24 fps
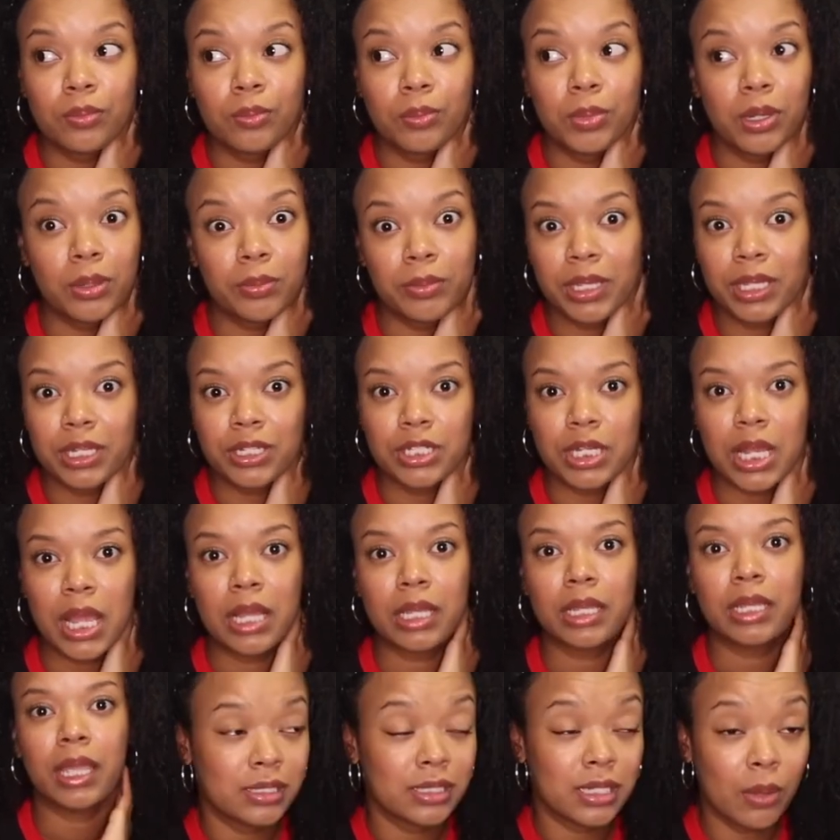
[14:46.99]
put me in
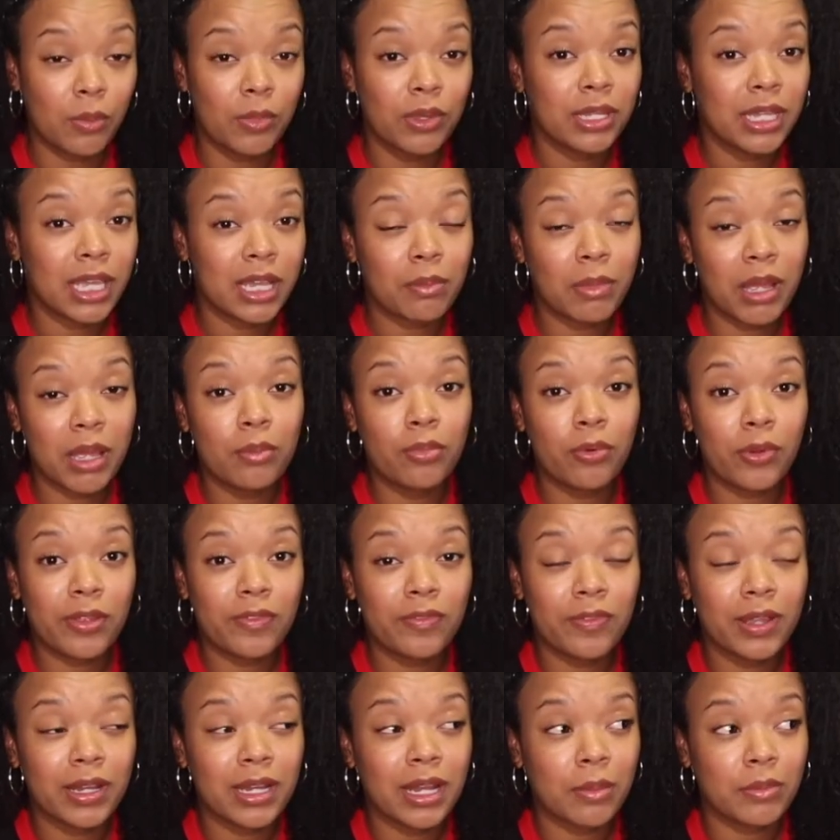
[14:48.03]
check. Someone like my
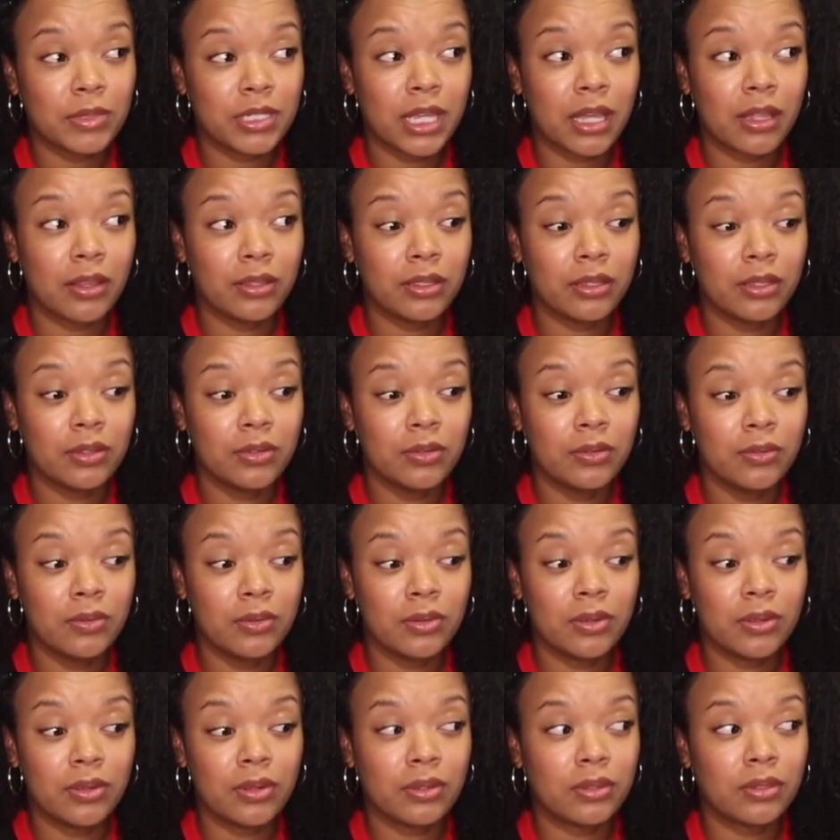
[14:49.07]
boyfriend, I'm telling you,
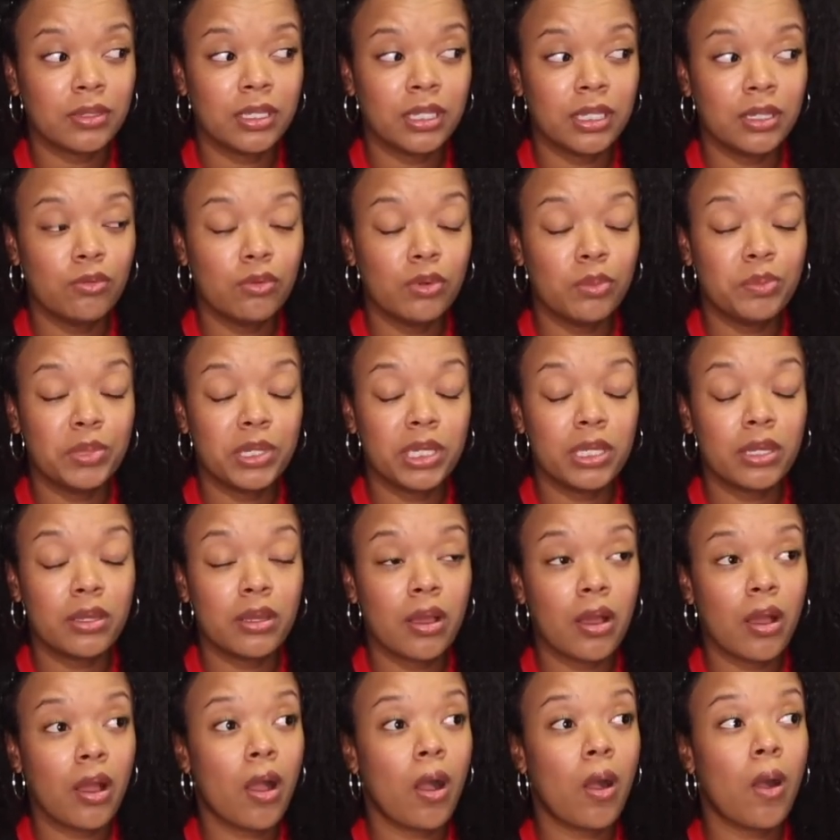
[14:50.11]
he would
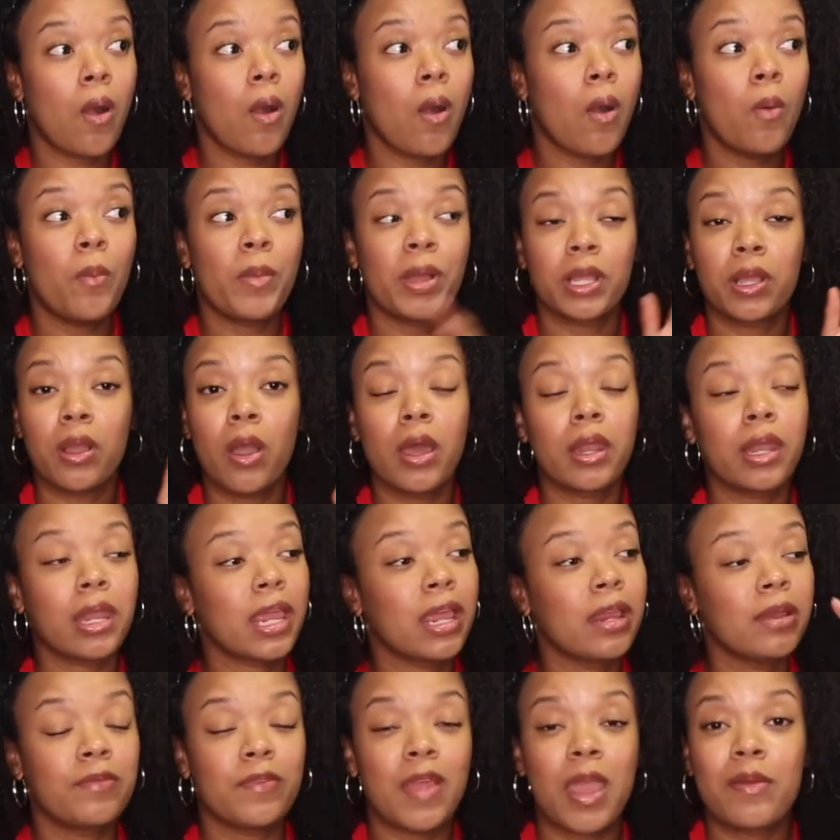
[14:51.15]
be, oh my God,
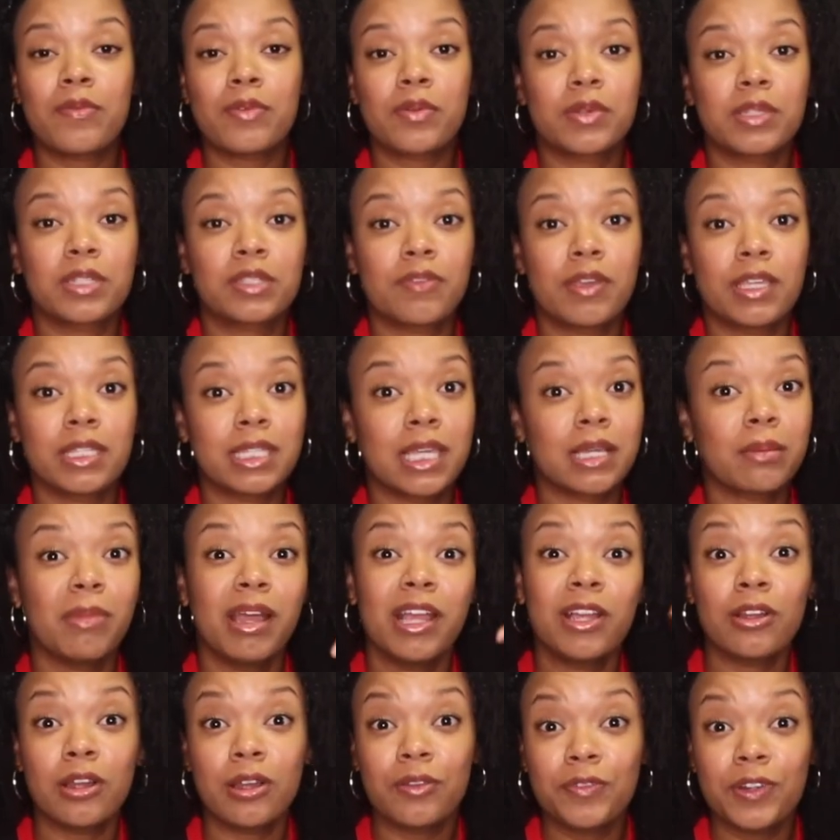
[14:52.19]
in everyone's face. Like,
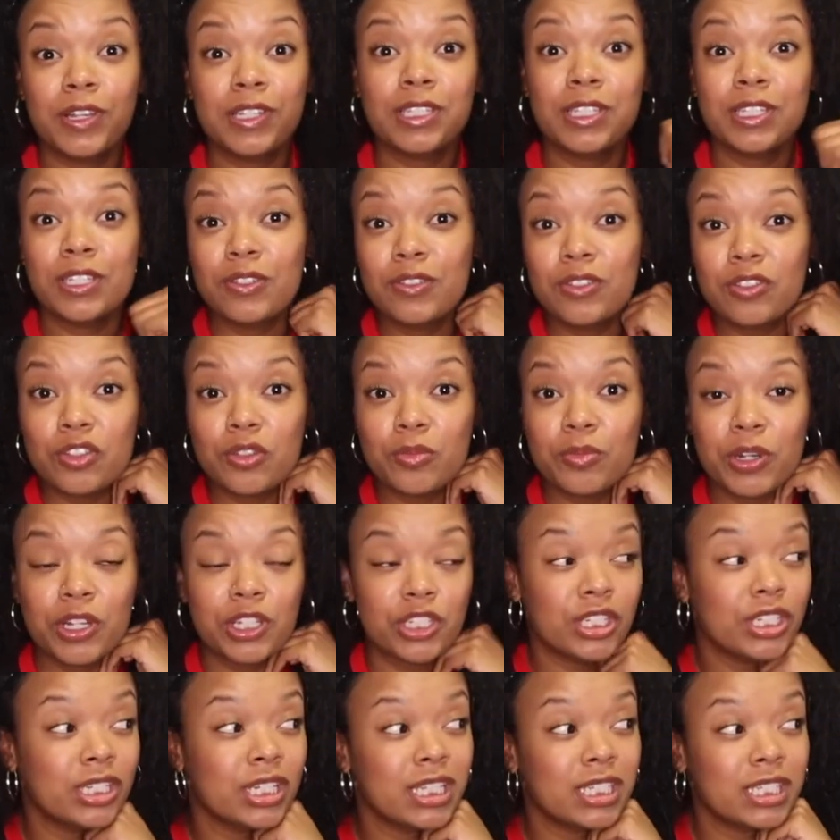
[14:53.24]
my girlfriend's a
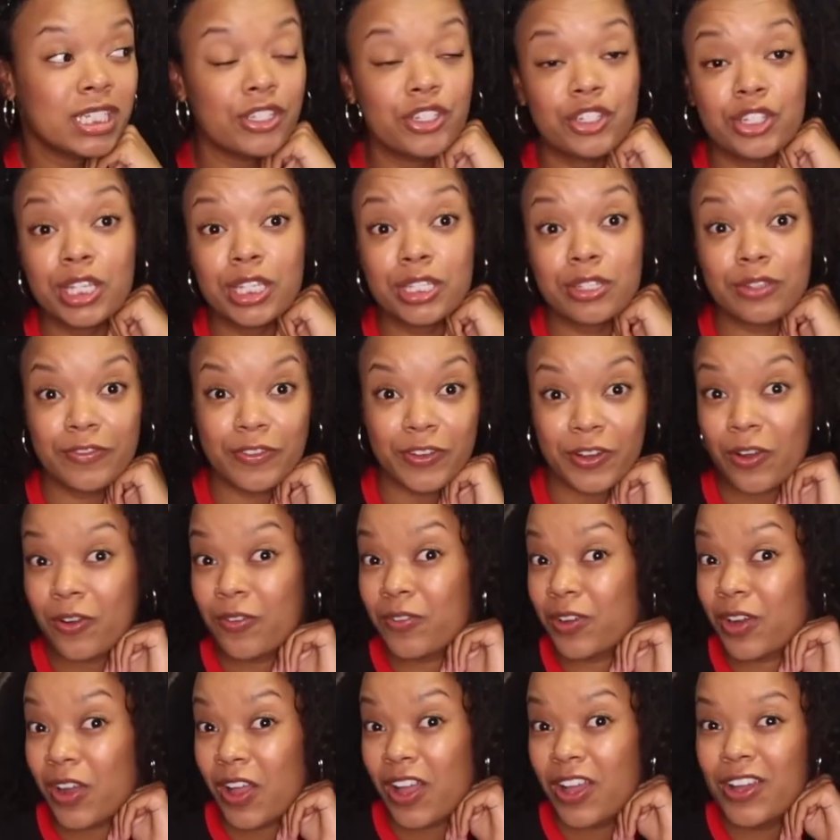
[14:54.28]
YouTuber, she does this, she has
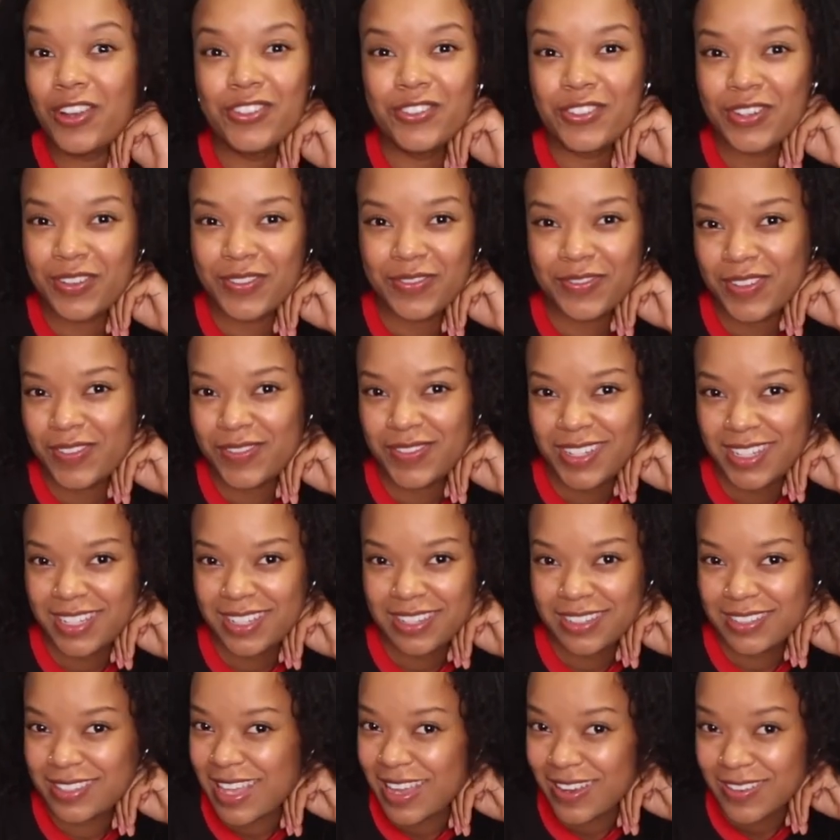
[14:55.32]
over
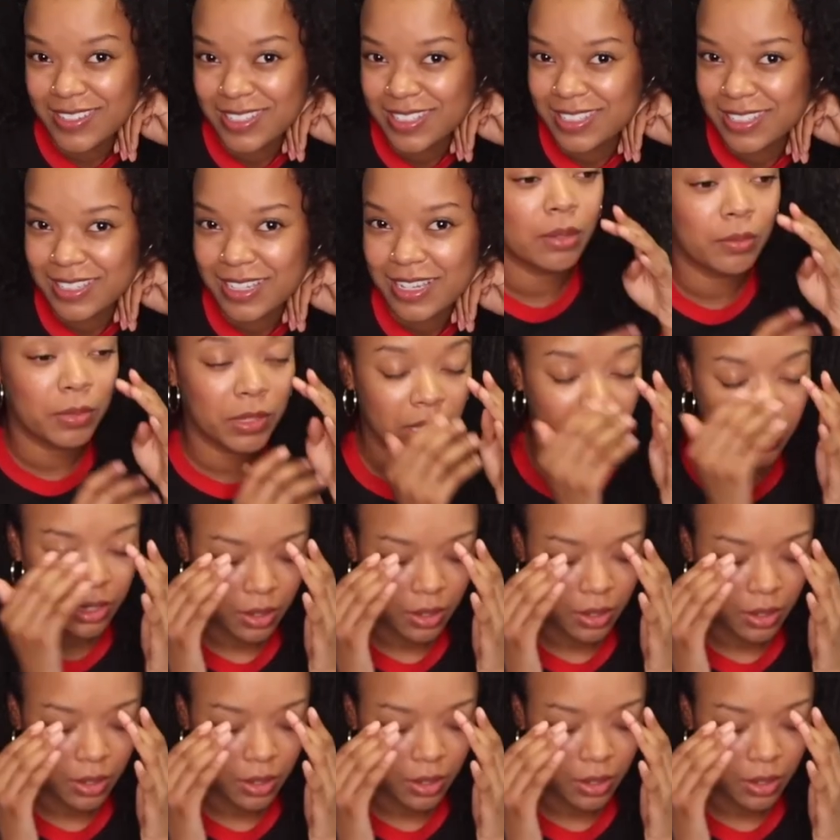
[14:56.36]
150,000. And would be like,